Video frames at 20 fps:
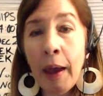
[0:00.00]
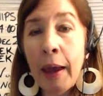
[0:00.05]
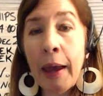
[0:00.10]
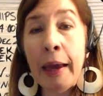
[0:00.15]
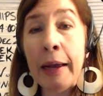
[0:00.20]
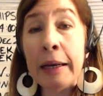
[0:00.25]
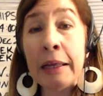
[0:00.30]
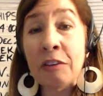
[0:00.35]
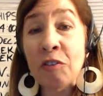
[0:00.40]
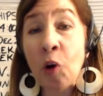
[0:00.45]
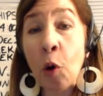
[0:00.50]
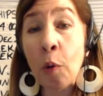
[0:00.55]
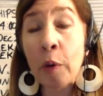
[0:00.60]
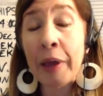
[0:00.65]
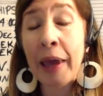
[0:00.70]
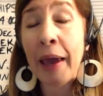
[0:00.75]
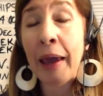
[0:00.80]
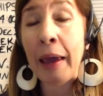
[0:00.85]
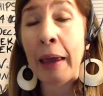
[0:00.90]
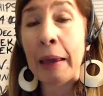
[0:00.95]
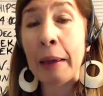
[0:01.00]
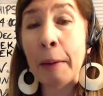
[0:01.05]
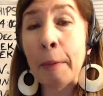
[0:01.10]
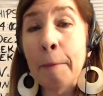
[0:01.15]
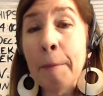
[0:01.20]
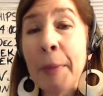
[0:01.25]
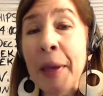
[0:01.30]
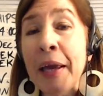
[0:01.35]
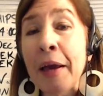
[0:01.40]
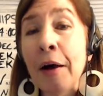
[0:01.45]
And it's okay,
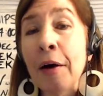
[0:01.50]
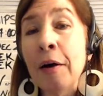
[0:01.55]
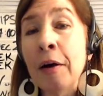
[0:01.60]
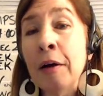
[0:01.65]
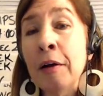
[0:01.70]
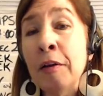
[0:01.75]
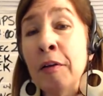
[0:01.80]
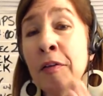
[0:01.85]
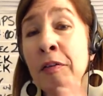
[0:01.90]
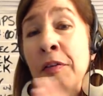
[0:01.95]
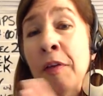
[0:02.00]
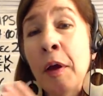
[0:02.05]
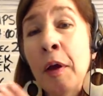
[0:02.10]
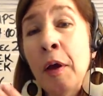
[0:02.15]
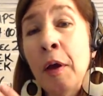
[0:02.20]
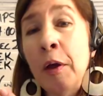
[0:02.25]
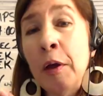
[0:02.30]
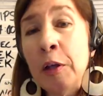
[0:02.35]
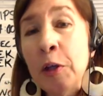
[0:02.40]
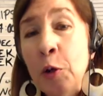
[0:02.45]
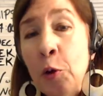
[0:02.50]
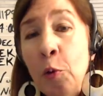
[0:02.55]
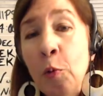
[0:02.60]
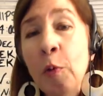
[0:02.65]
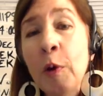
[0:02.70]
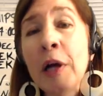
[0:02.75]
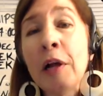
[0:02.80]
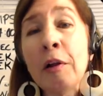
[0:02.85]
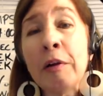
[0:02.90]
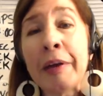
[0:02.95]
because you
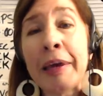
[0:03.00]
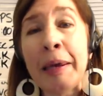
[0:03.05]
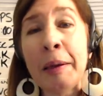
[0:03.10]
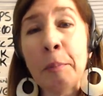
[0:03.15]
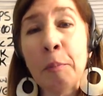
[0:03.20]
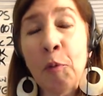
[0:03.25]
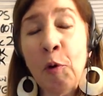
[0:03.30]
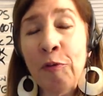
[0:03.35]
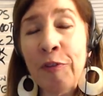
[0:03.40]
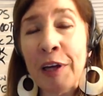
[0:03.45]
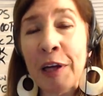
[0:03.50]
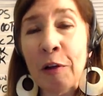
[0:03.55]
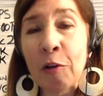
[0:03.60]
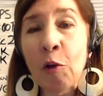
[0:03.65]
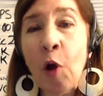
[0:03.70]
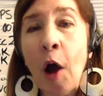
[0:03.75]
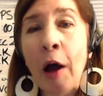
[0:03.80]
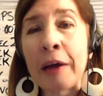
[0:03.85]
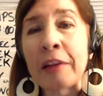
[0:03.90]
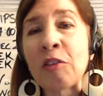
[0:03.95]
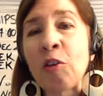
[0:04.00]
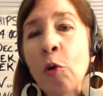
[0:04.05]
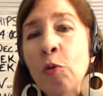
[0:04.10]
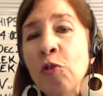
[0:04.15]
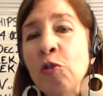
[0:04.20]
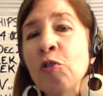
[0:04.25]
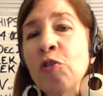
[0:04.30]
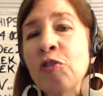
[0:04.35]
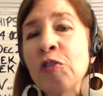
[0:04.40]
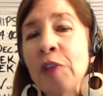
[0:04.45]
will keep moving along. Those
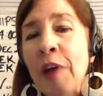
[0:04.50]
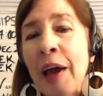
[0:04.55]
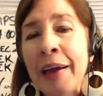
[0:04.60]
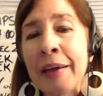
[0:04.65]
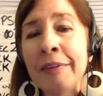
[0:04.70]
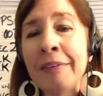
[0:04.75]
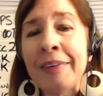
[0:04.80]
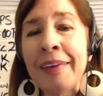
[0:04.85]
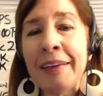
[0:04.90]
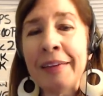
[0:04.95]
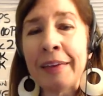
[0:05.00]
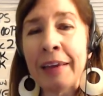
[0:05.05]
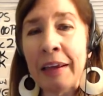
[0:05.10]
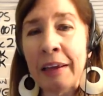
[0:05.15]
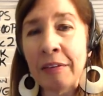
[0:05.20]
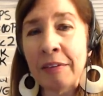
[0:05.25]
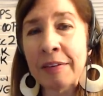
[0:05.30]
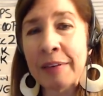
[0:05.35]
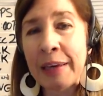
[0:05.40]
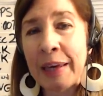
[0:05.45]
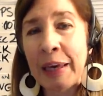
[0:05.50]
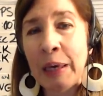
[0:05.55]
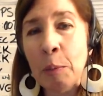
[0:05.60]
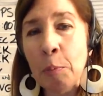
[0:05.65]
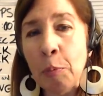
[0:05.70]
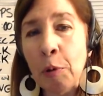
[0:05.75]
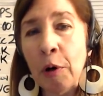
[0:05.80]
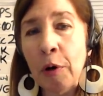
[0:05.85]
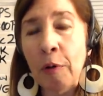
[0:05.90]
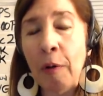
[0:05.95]
are signs that things keep
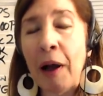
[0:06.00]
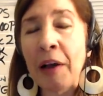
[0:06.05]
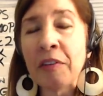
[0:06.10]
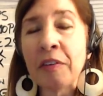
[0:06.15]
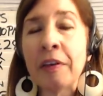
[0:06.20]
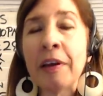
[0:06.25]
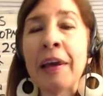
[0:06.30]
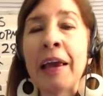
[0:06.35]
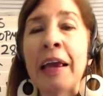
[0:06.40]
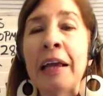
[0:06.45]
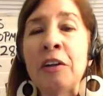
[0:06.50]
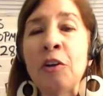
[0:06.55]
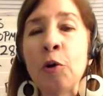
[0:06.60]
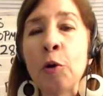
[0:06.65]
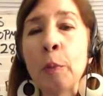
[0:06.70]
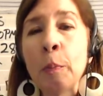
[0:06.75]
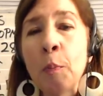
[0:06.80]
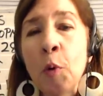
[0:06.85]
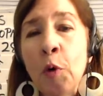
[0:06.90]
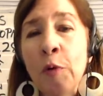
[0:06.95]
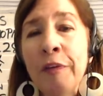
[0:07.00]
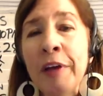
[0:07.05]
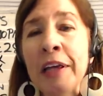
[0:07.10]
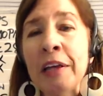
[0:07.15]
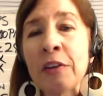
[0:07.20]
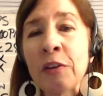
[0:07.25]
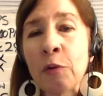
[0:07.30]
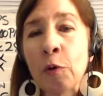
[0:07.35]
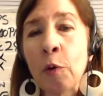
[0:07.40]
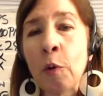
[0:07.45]
progressing and you're moving
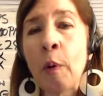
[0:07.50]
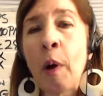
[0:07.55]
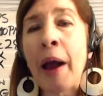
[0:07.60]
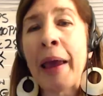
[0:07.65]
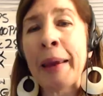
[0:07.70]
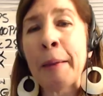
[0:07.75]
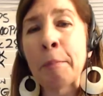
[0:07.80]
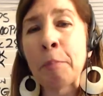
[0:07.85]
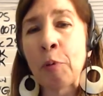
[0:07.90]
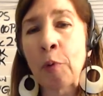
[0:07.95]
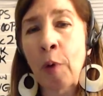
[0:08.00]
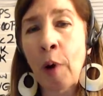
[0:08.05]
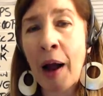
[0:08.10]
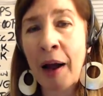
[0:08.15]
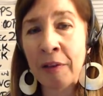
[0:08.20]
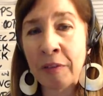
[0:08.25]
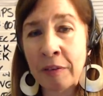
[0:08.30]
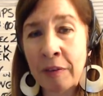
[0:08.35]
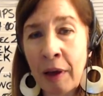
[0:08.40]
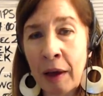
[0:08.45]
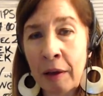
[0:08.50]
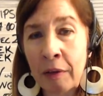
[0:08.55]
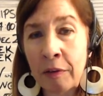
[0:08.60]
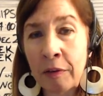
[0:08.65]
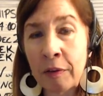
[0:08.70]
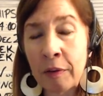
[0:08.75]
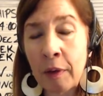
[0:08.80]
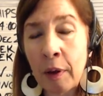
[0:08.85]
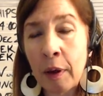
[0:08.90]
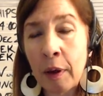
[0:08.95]
through a process.